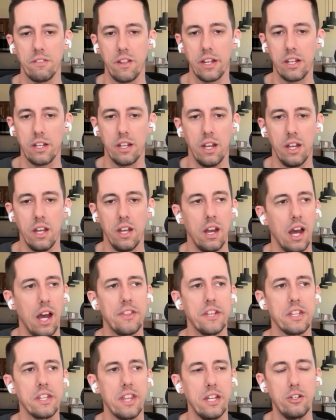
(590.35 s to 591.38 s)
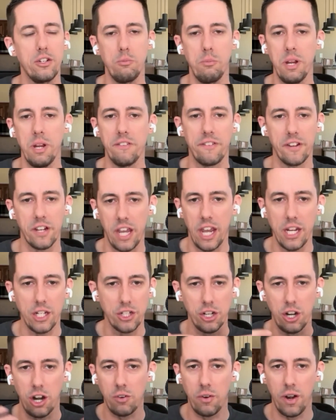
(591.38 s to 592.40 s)
Like, I think they do
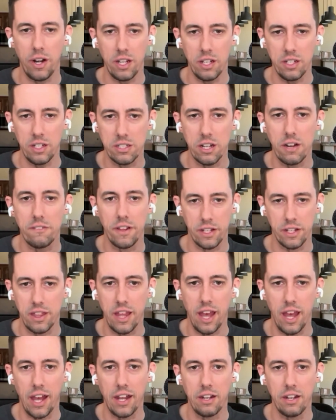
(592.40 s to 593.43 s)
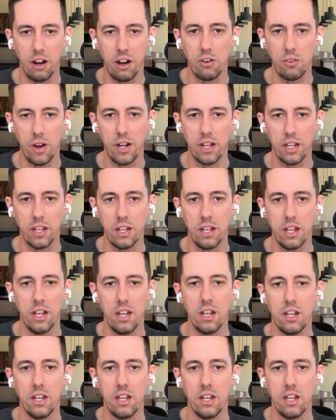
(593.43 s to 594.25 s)
minification already, stuff like that already.